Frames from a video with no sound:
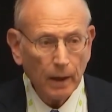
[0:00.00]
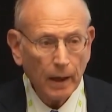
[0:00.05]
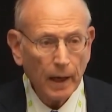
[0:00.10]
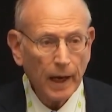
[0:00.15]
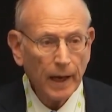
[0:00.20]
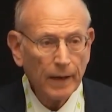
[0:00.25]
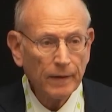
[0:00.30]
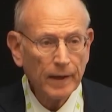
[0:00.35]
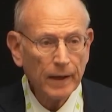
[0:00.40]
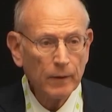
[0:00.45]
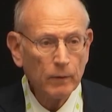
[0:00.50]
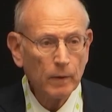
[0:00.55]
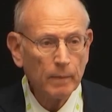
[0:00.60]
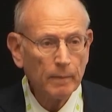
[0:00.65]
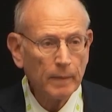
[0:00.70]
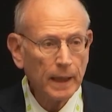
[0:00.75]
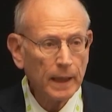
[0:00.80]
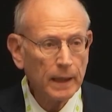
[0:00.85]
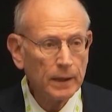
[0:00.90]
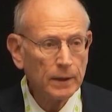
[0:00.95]
And they
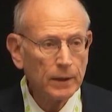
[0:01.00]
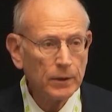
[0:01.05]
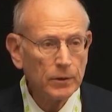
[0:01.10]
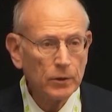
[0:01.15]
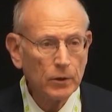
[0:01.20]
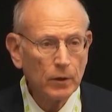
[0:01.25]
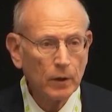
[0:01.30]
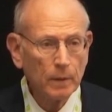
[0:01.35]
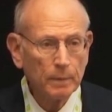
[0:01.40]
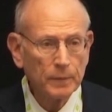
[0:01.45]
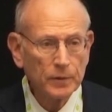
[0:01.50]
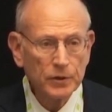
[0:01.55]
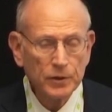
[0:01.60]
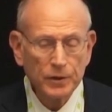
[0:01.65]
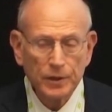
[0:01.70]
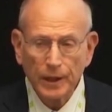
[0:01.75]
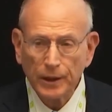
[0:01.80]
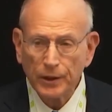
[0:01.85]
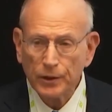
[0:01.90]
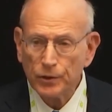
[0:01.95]
remained in Europe
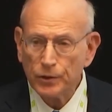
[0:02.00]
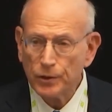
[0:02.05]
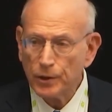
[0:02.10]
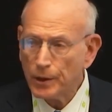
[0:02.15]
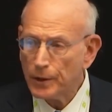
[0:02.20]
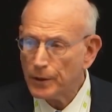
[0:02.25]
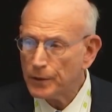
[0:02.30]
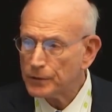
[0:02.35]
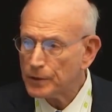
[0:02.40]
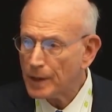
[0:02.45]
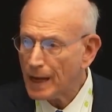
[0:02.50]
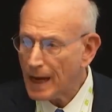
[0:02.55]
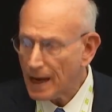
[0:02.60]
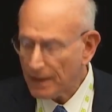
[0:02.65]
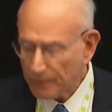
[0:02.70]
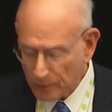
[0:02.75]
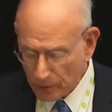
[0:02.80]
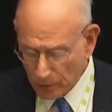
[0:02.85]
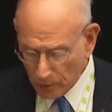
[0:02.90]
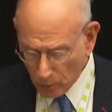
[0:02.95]
6 years after the